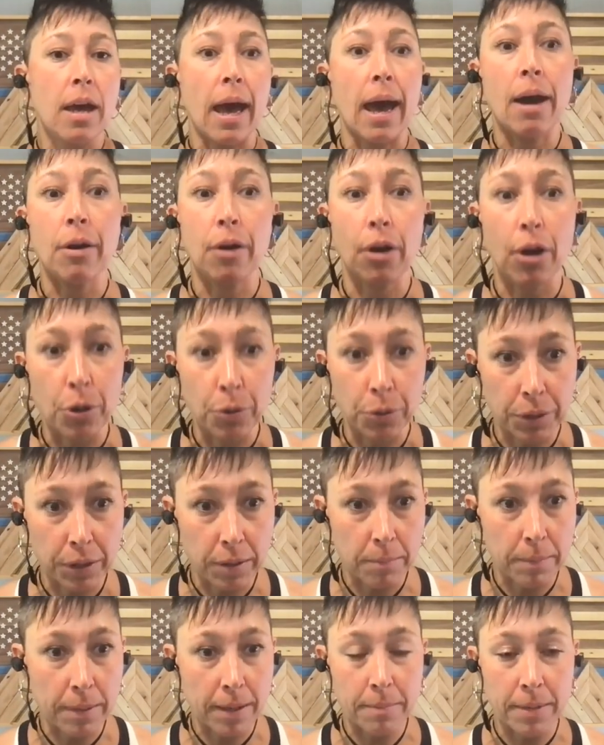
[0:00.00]
our own
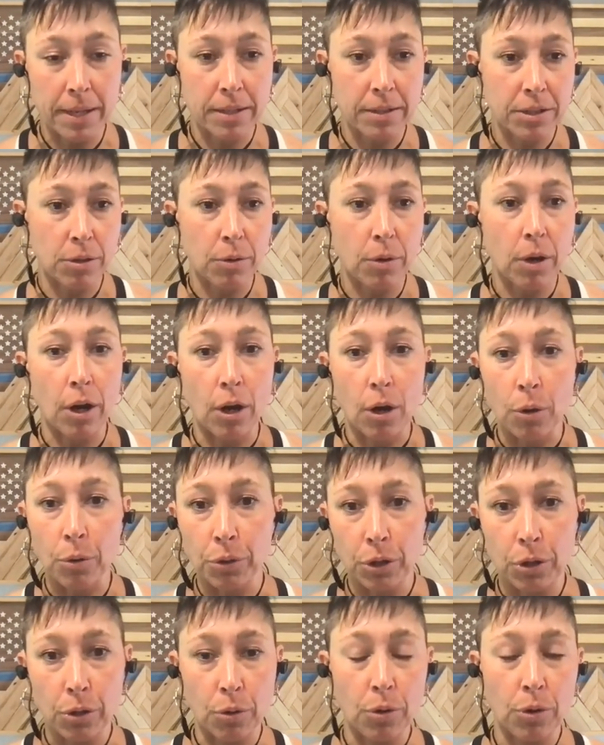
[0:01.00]
commitment to our
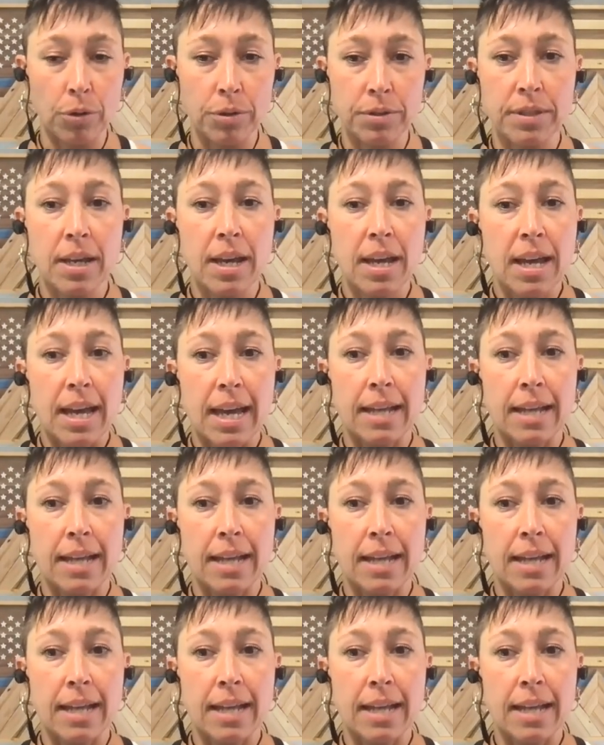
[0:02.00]
own goals.